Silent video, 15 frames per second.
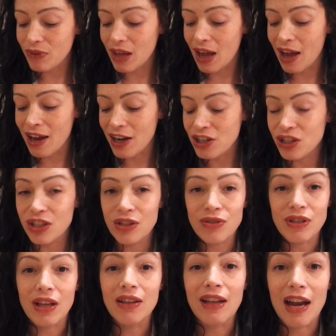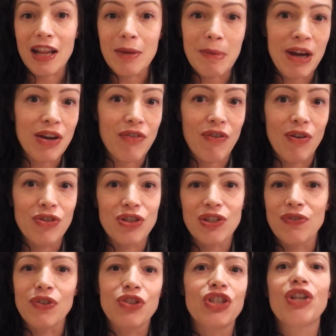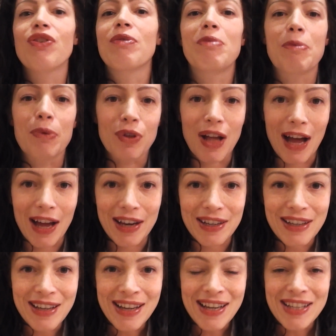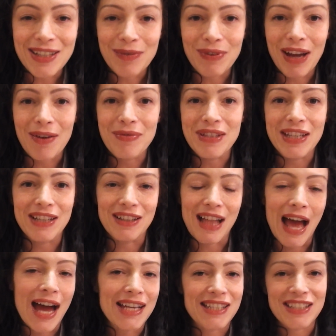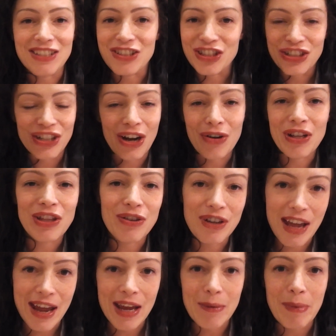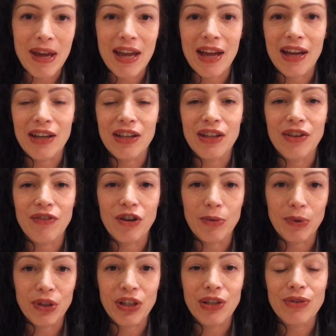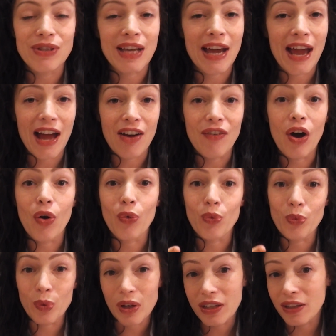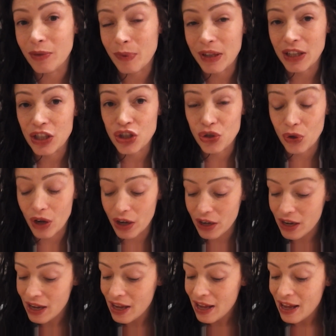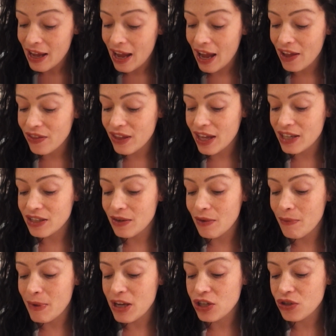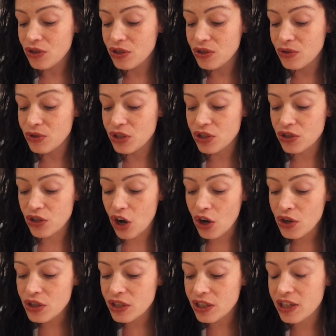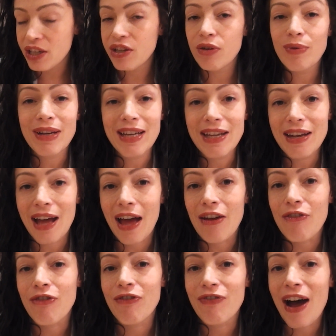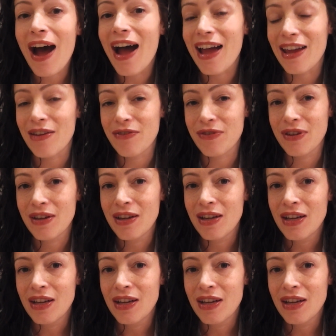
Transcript: I actually use a lot of the microphone just for cheering people on sometimes in class and shouting their name, and the verbal cues I have are really, really short. And then make sure you start cueing it on 5.